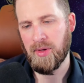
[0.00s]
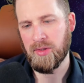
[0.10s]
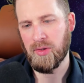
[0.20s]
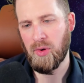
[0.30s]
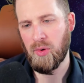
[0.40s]

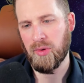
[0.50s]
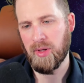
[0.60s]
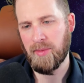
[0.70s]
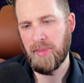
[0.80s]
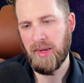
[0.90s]
will
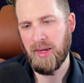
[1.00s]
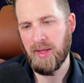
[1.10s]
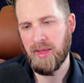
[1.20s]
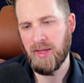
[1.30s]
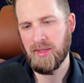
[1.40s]
only be
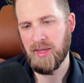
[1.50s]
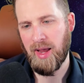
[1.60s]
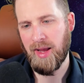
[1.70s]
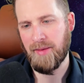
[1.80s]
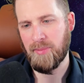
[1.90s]
these
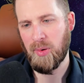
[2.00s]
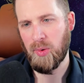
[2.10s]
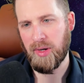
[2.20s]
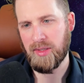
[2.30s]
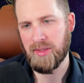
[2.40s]
8
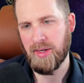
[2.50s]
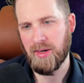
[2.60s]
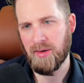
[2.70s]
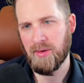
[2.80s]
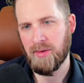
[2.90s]
points here.